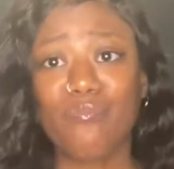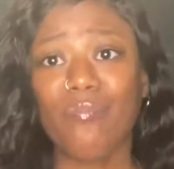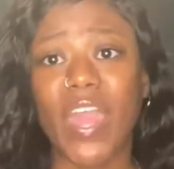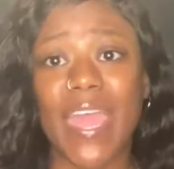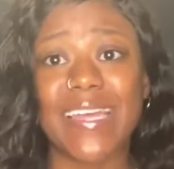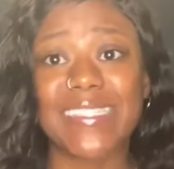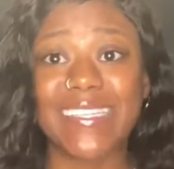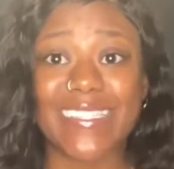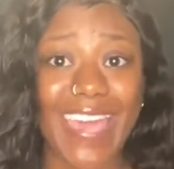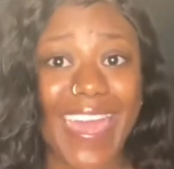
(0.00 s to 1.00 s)
and
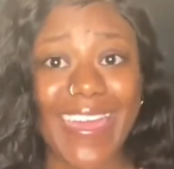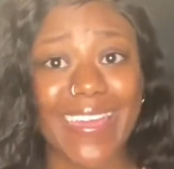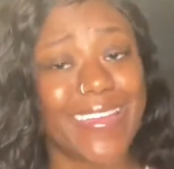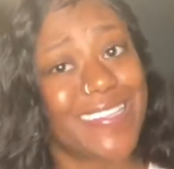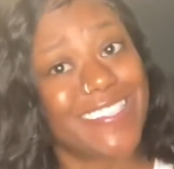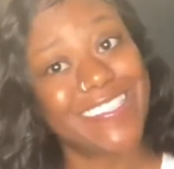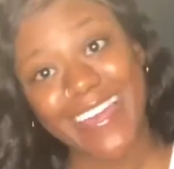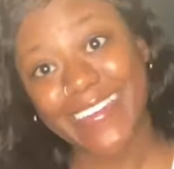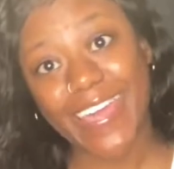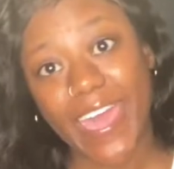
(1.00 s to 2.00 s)
today is
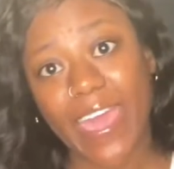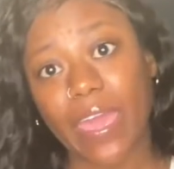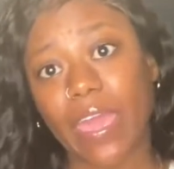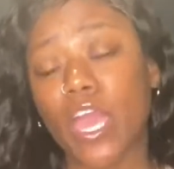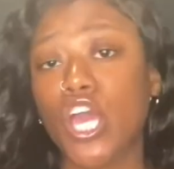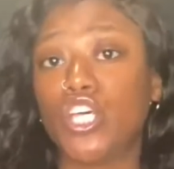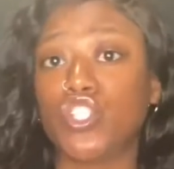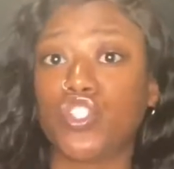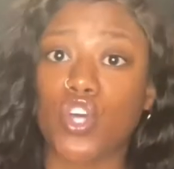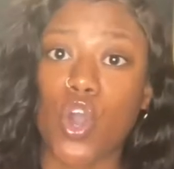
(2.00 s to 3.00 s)
Sunday.
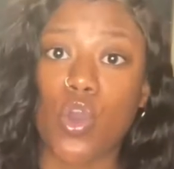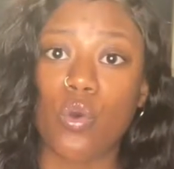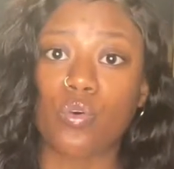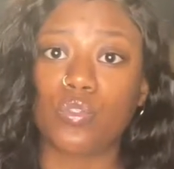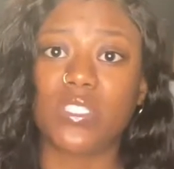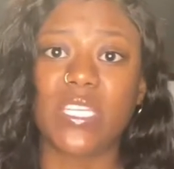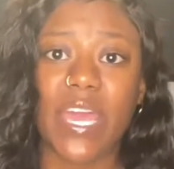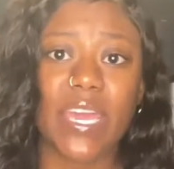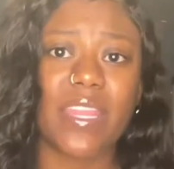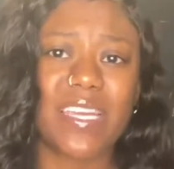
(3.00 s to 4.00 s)
So
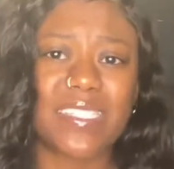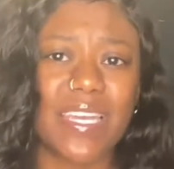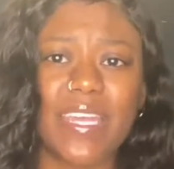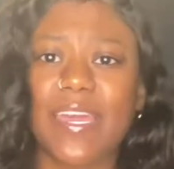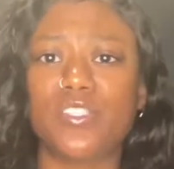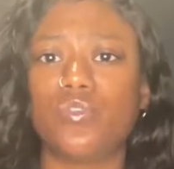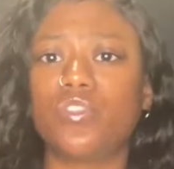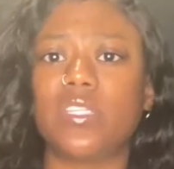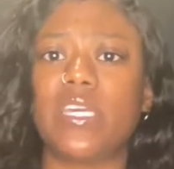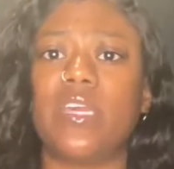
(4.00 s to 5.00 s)
today, like Sundays
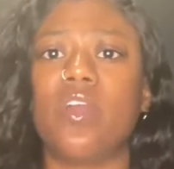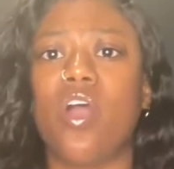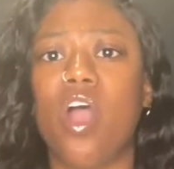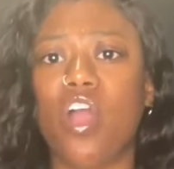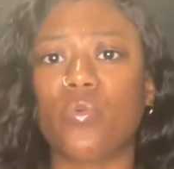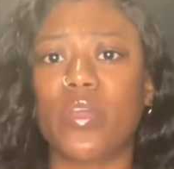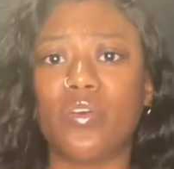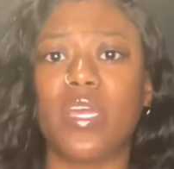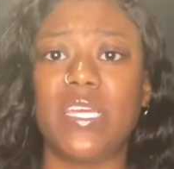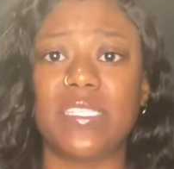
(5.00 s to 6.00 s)
usually are real
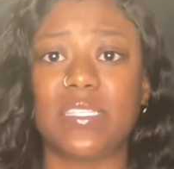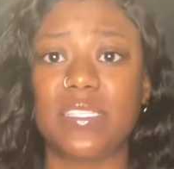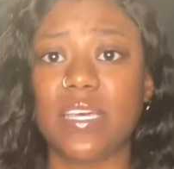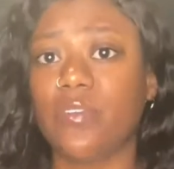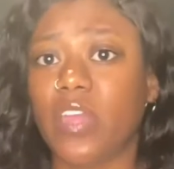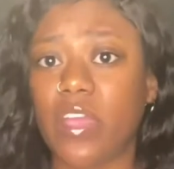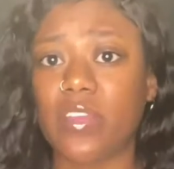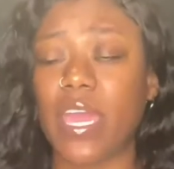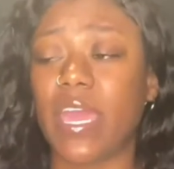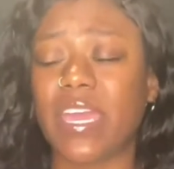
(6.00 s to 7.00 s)
easy self-care
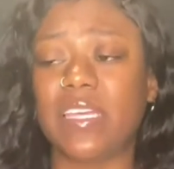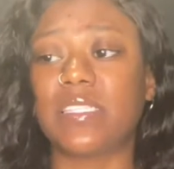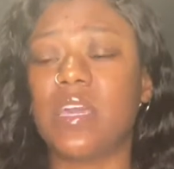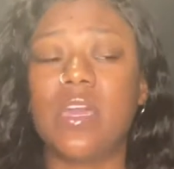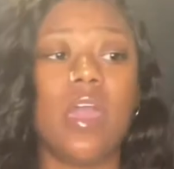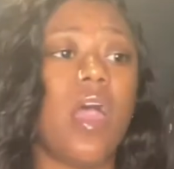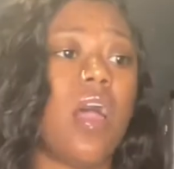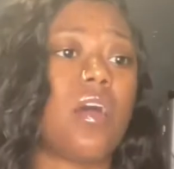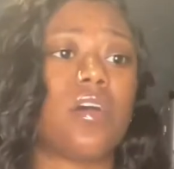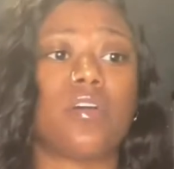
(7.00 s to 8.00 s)
days,
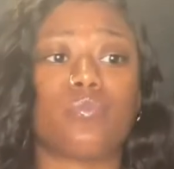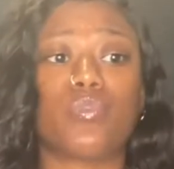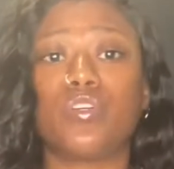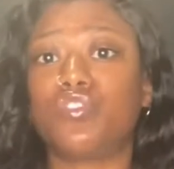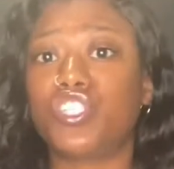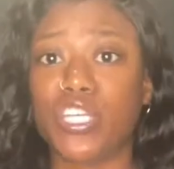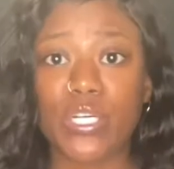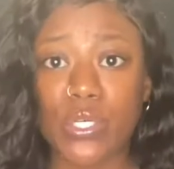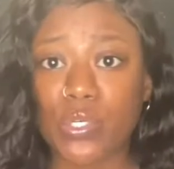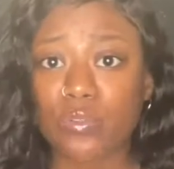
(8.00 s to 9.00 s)
um, real chill
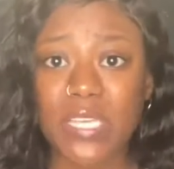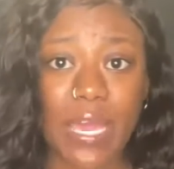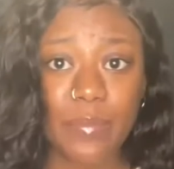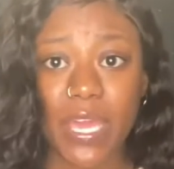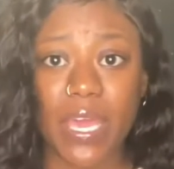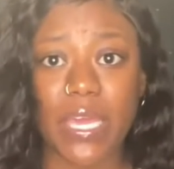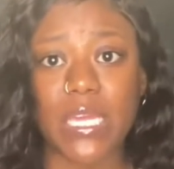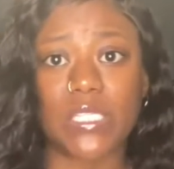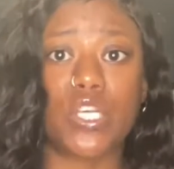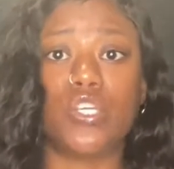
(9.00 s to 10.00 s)
type days.
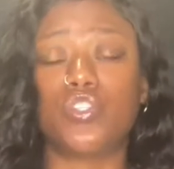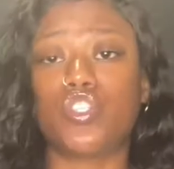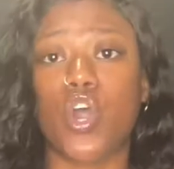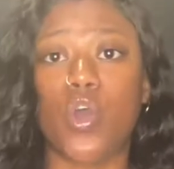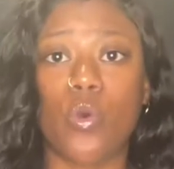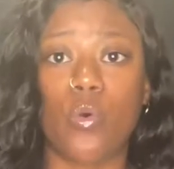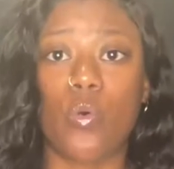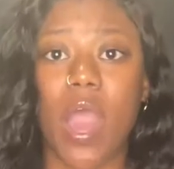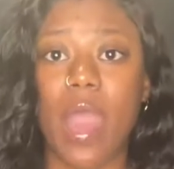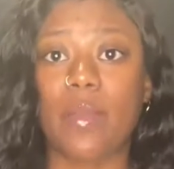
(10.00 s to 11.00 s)
So
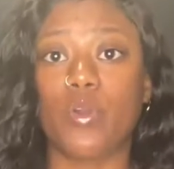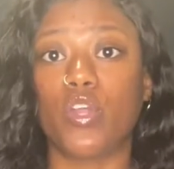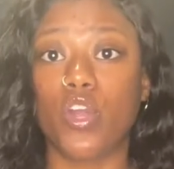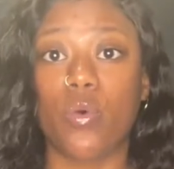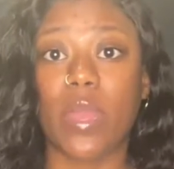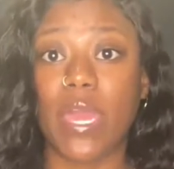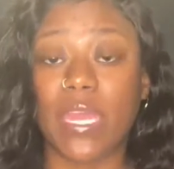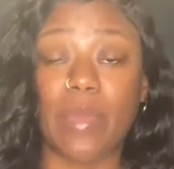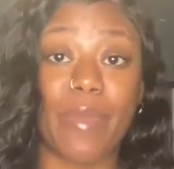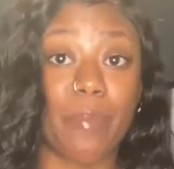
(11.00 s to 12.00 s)
I'm gonna go ahead
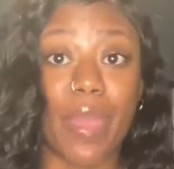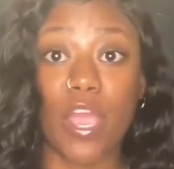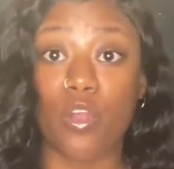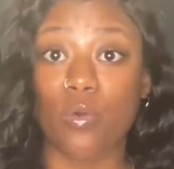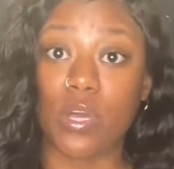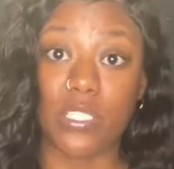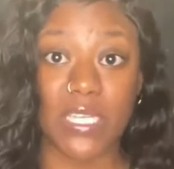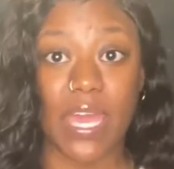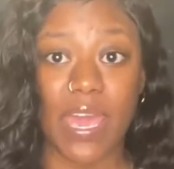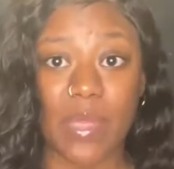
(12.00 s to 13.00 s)
and make my hair oil
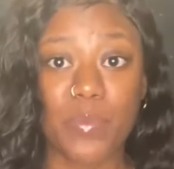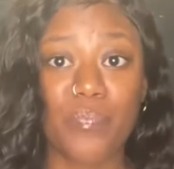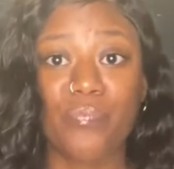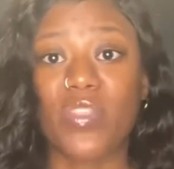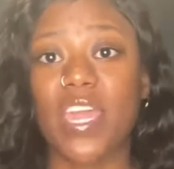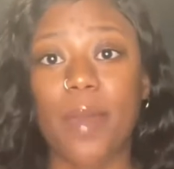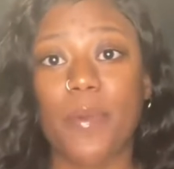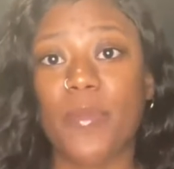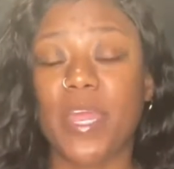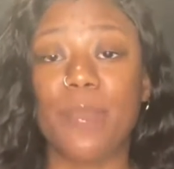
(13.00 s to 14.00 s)
today. And I'm gonna
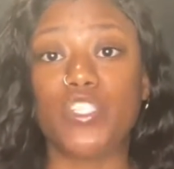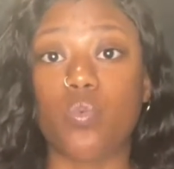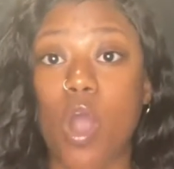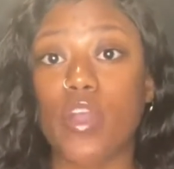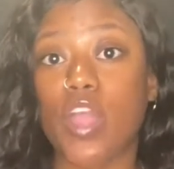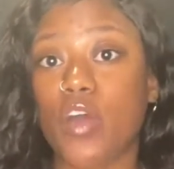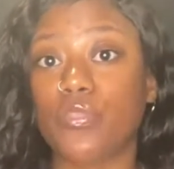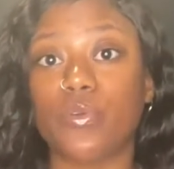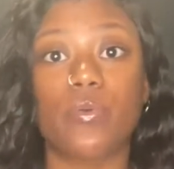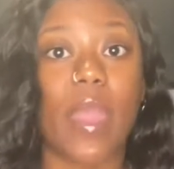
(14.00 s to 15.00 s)
pretty much walk y'all
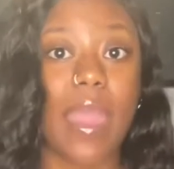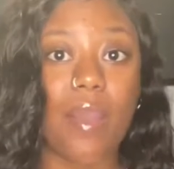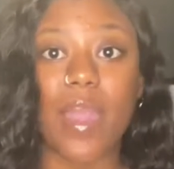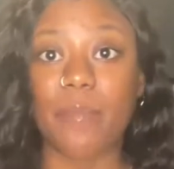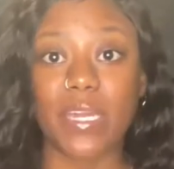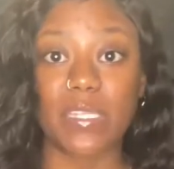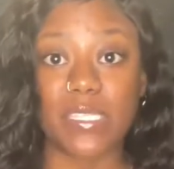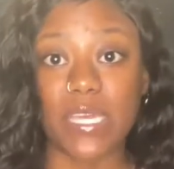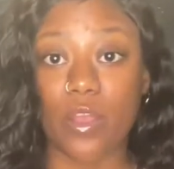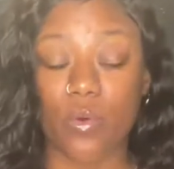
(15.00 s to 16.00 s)
through how I make this
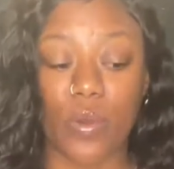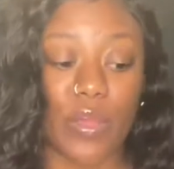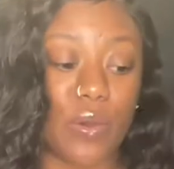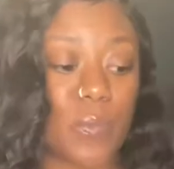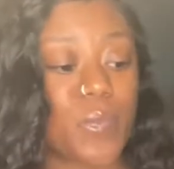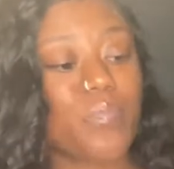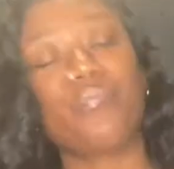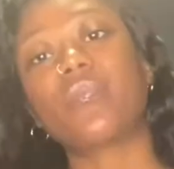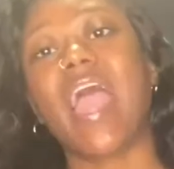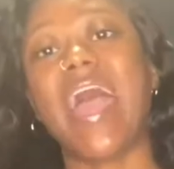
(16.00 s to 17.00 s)
hair oil.
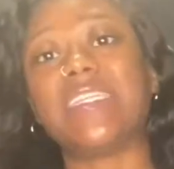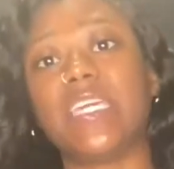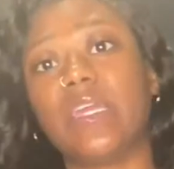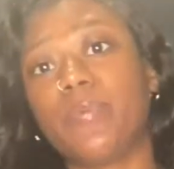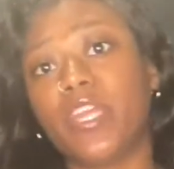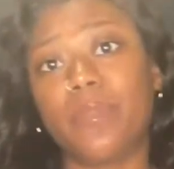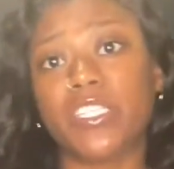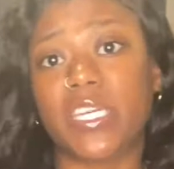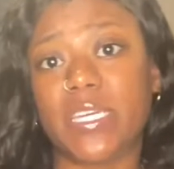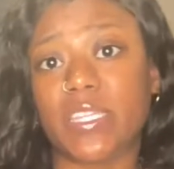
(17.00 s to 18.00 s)
I did pretty much
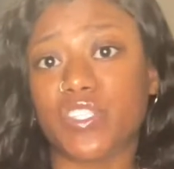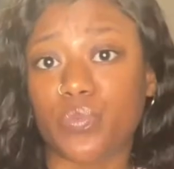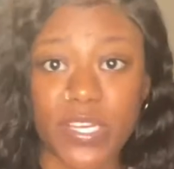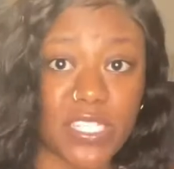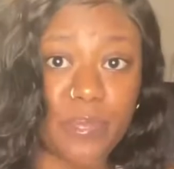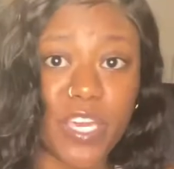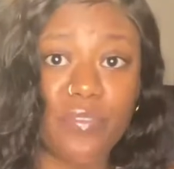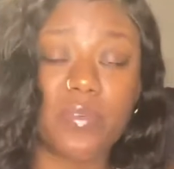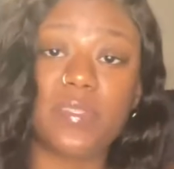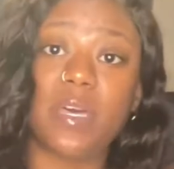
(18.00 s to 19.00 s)
get this recipe
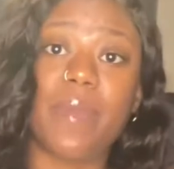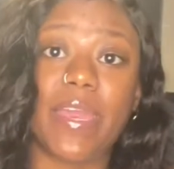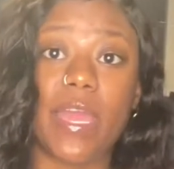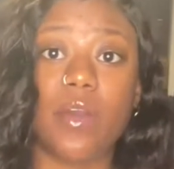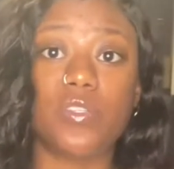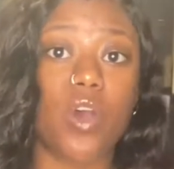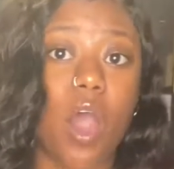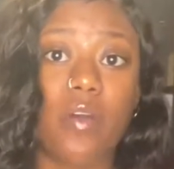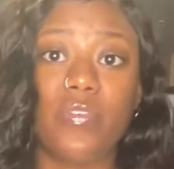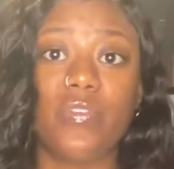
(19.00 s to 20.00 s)
from somebody else
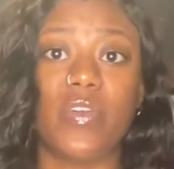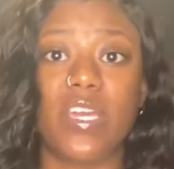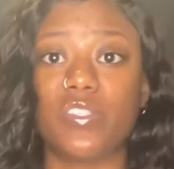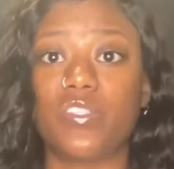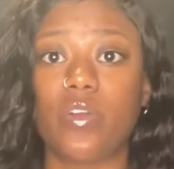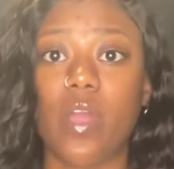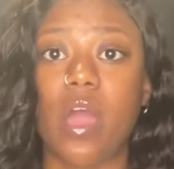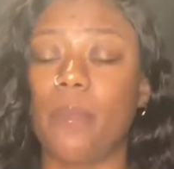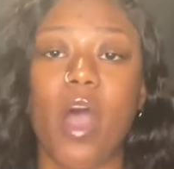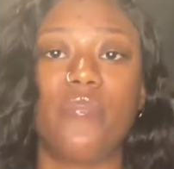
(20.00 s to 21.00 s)
off of Instagram,
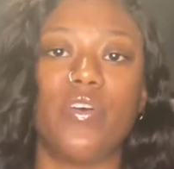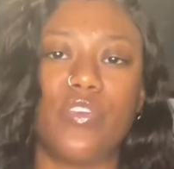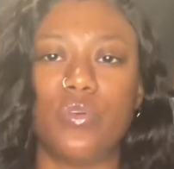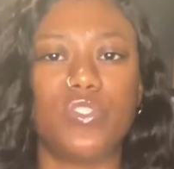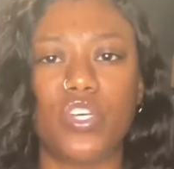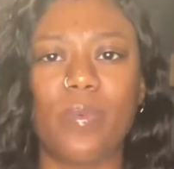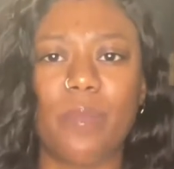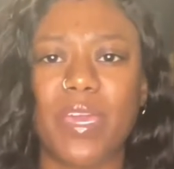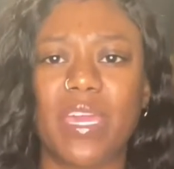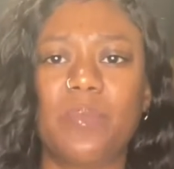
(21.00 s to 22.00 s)
um, off of YouTube, I
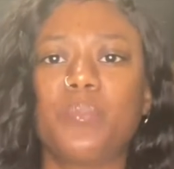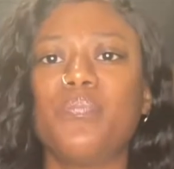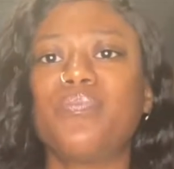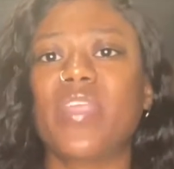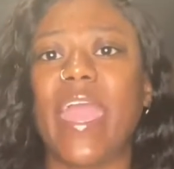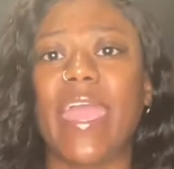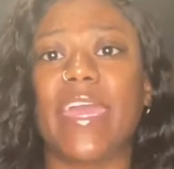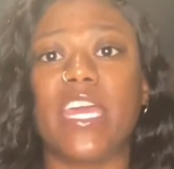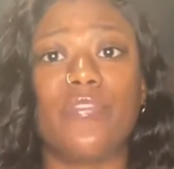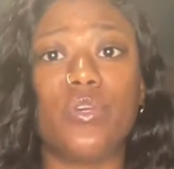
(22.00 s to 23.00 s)
mean. And
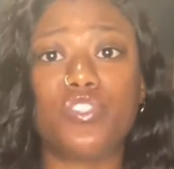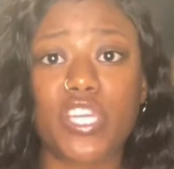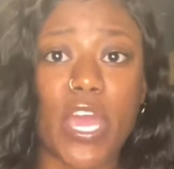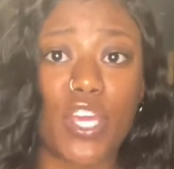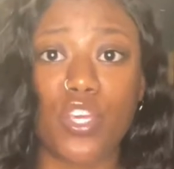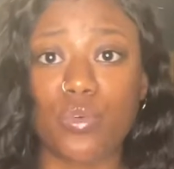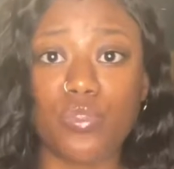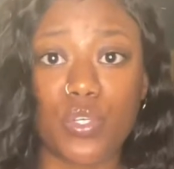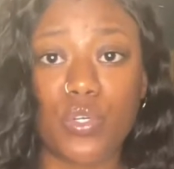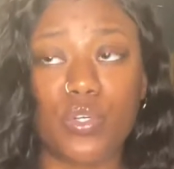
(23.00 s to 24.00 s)
if you check
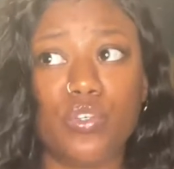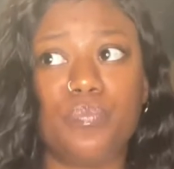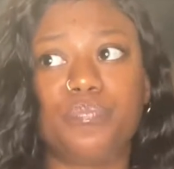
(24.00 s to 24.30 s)
YouTube,